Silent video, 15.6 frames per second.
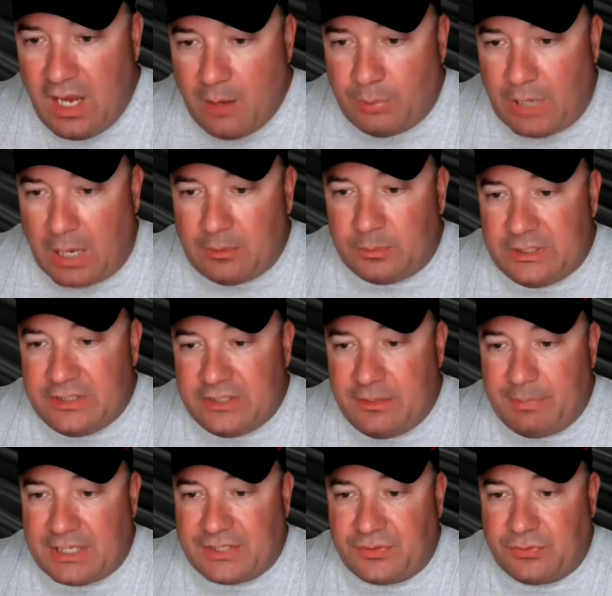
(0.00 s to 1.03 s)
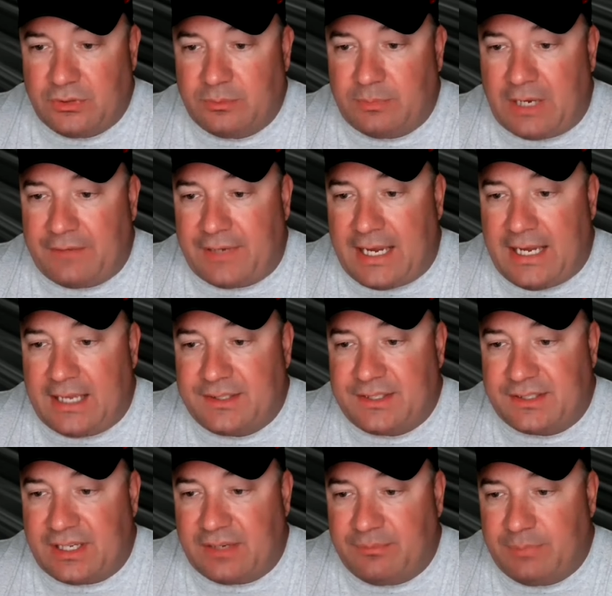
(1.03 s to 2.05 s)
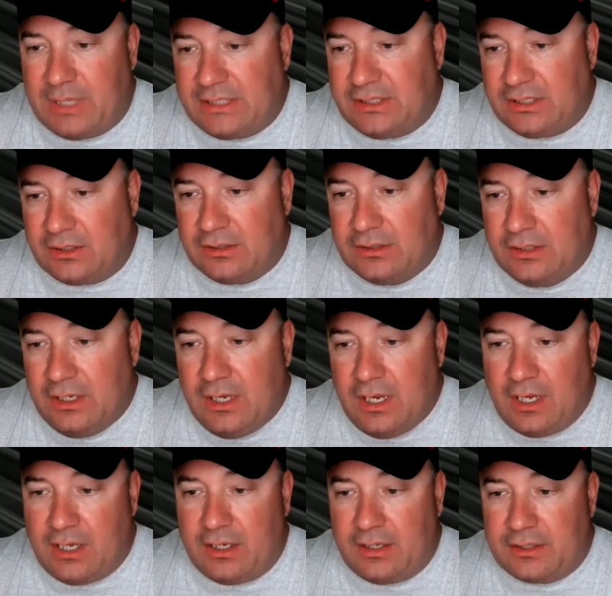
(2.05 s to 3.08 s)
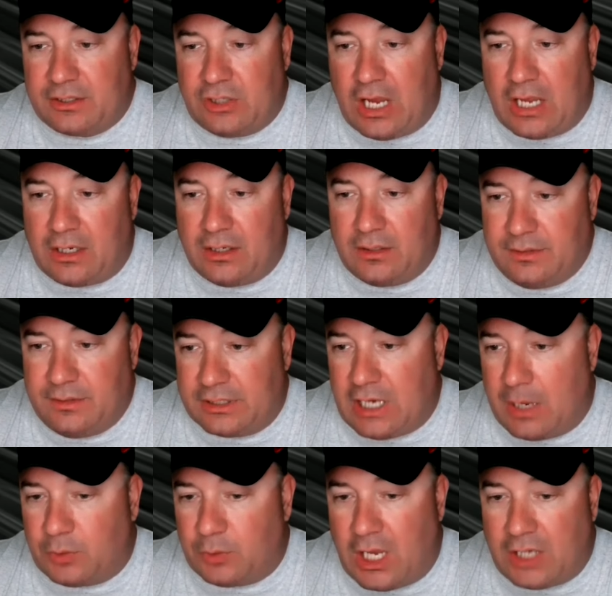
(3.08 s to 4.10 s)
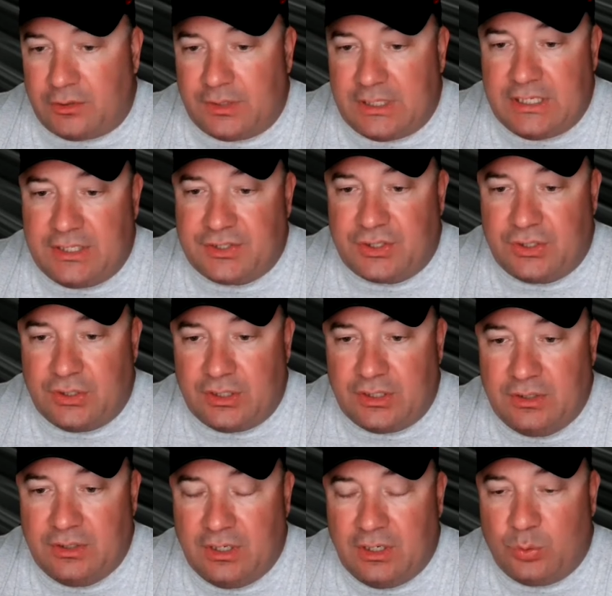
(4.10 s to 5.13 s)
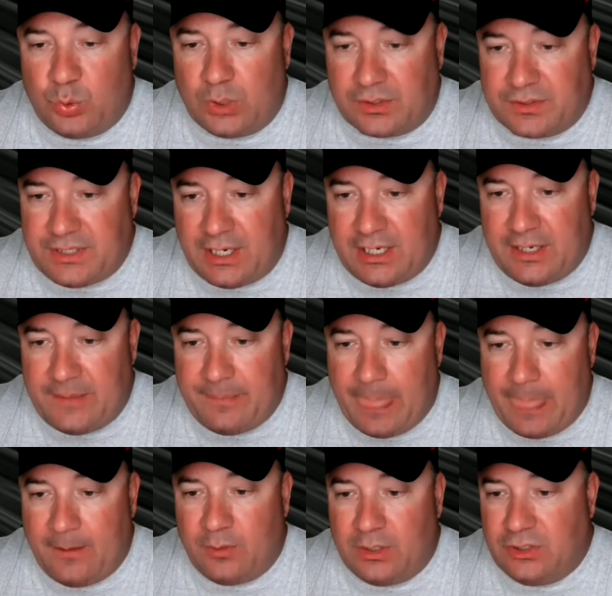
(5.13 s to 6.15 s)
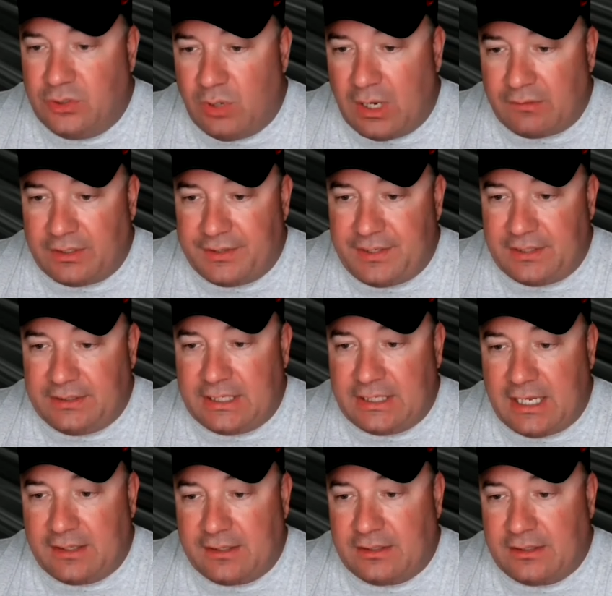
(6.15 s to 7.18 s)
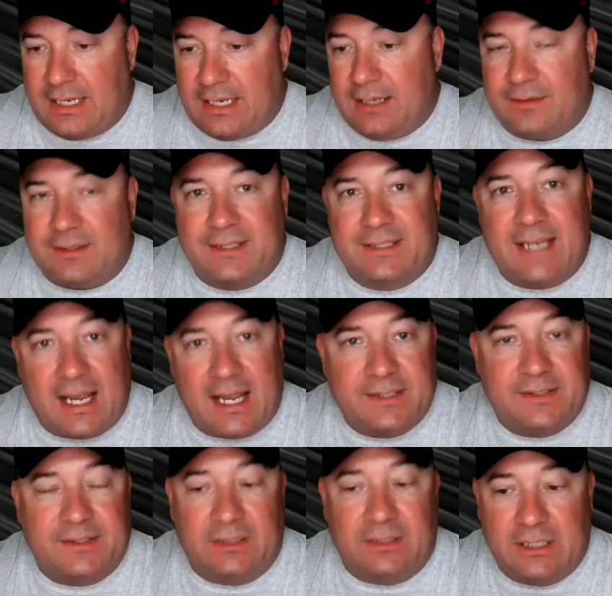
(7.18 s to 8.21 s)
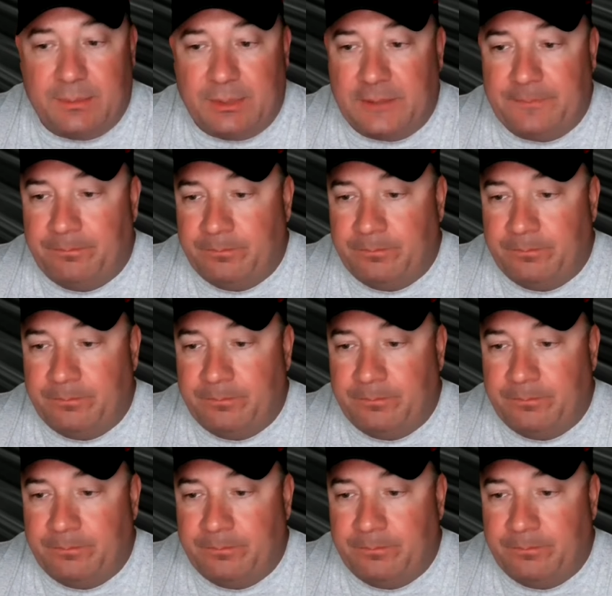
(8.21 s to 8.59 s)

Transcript: probably the best room I've had since I've been here. The camaraderie is good. We're tight. We do everything together, and the sky's the limit.